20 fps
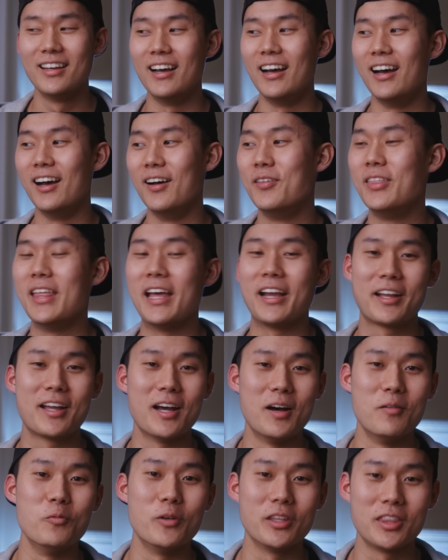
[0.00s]
that
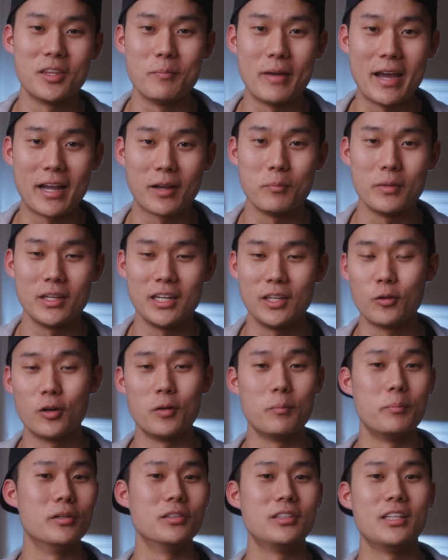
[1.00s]
come with the Mac Mini
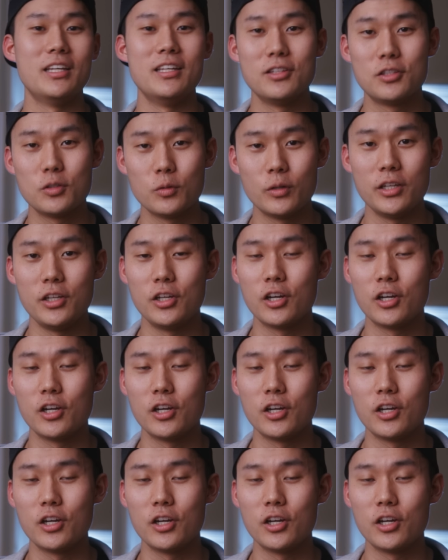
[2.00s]
or built into it.